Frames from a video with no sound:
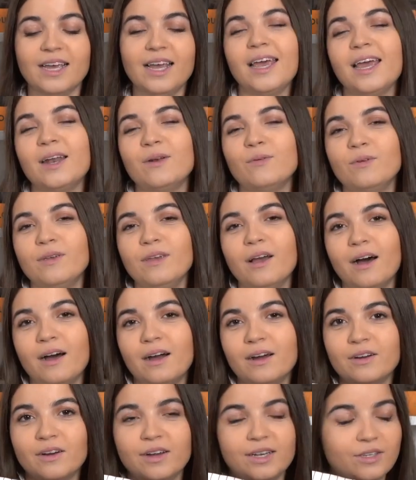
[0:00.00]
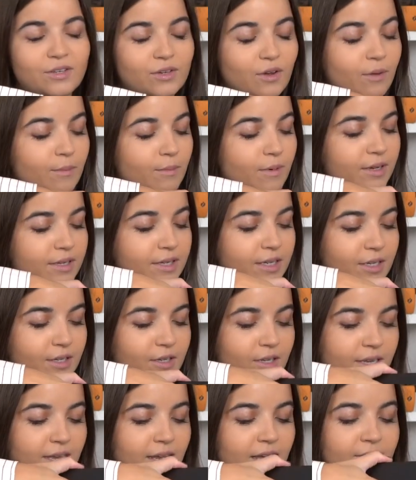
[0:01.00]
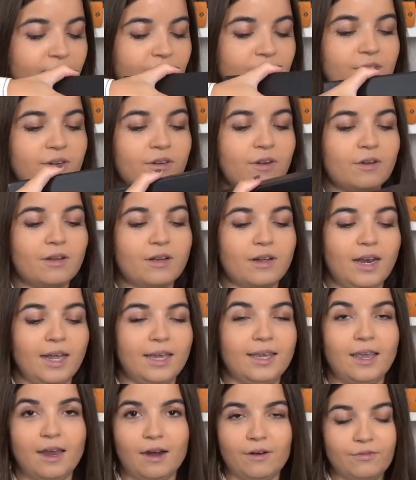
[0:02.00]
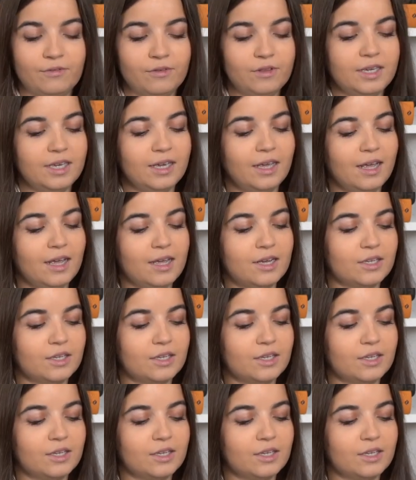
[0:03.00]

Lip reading: and we are going to unbox it together, like carefully.